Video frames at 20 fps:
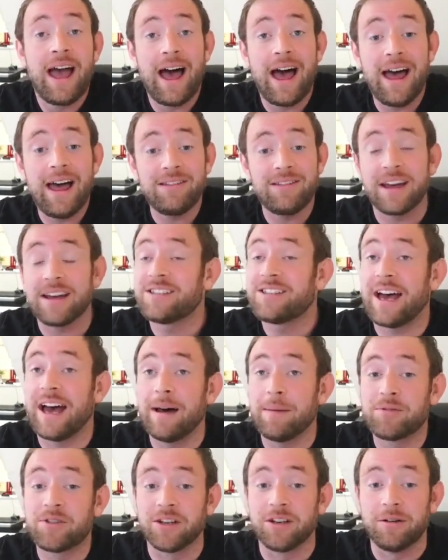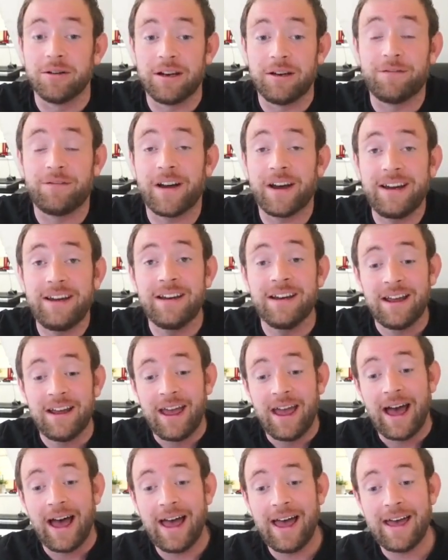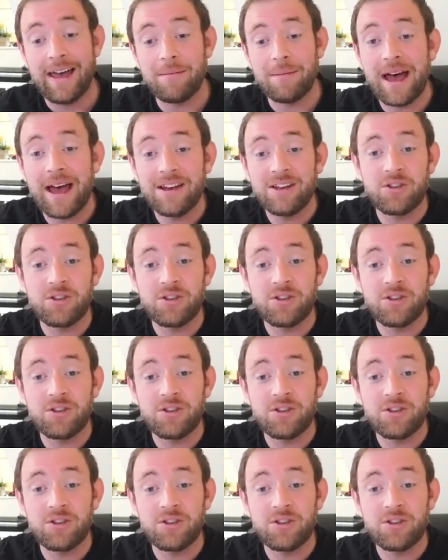And that's absolutely fine. And,